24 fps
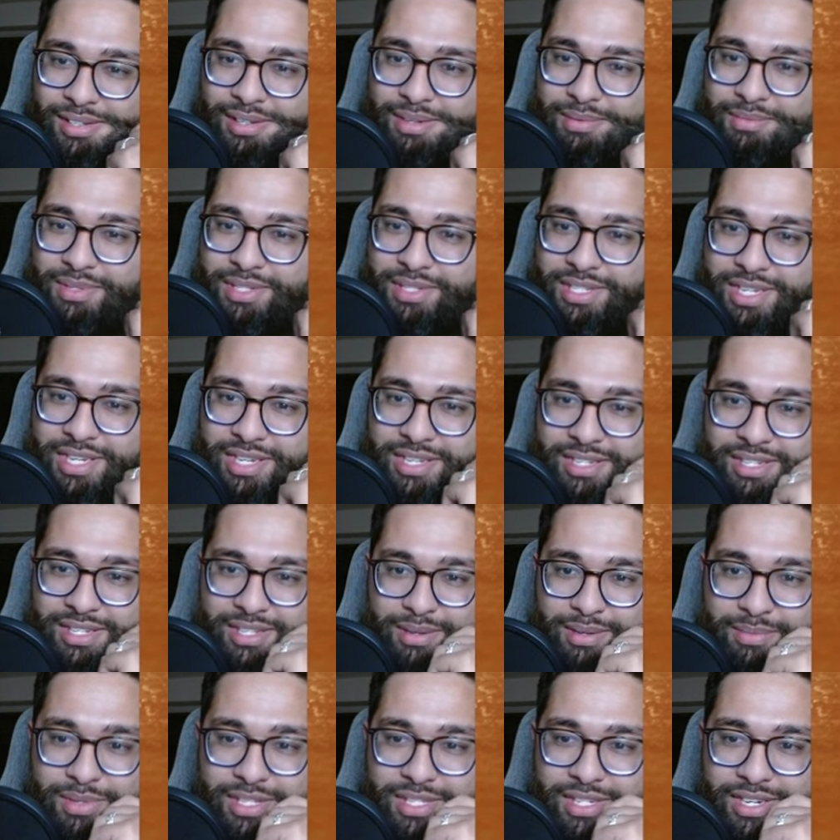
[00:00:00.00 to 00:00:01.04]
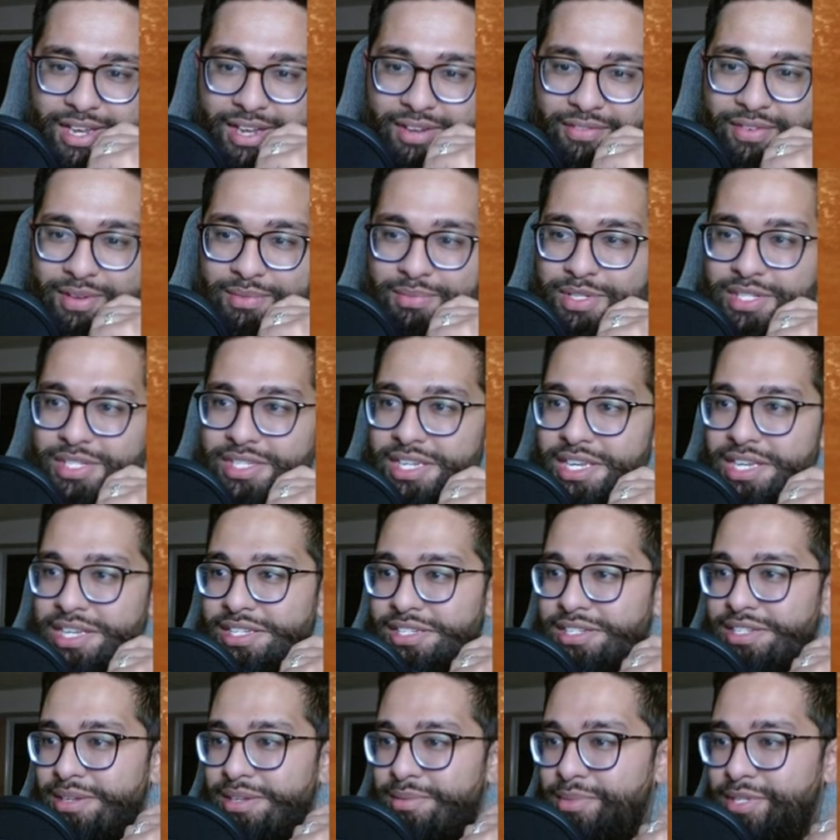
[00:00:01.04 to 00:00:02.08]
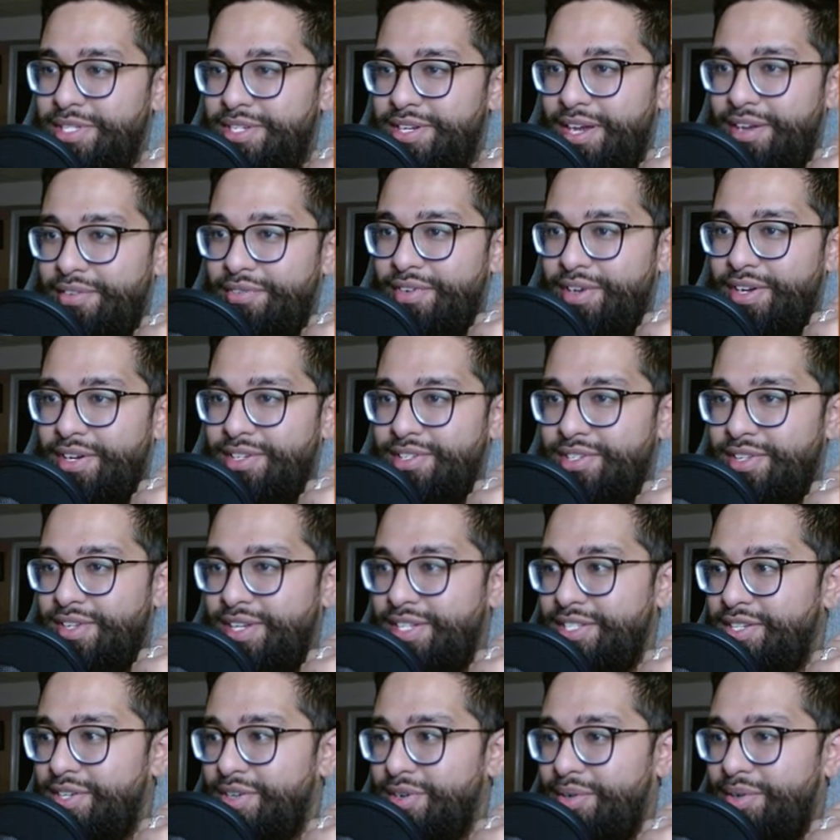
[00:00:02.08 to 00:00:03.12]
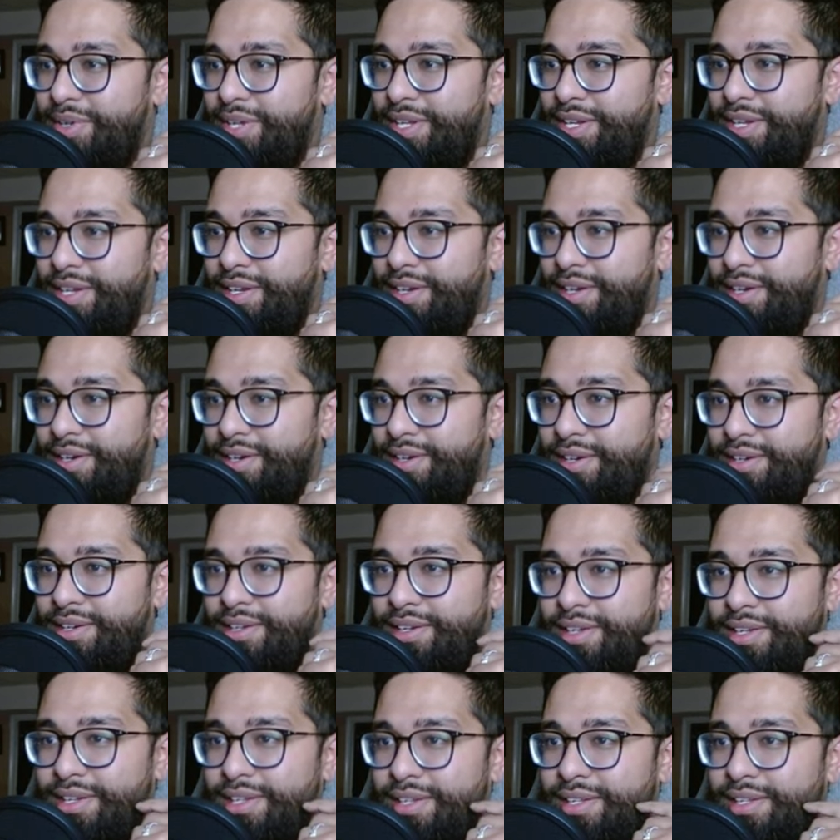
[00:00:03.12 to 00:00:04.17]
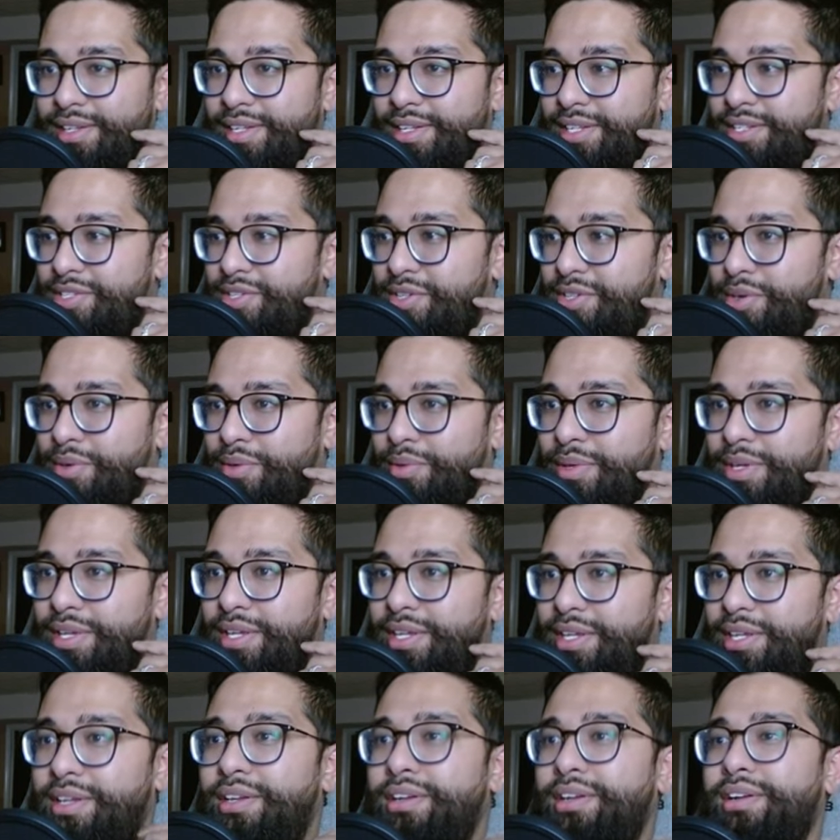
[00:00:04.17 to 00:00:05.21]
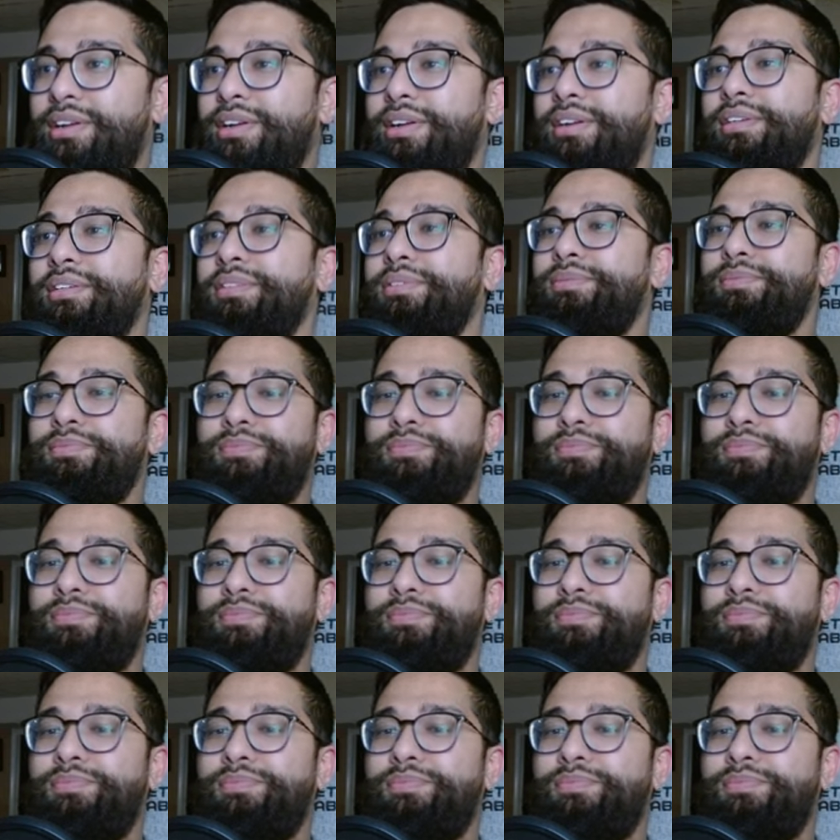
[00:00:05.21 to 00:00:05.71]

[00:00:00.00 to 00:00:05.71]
I'm seeing some stuff. I'm seeing some stuff here. So let's go here. Let's go here.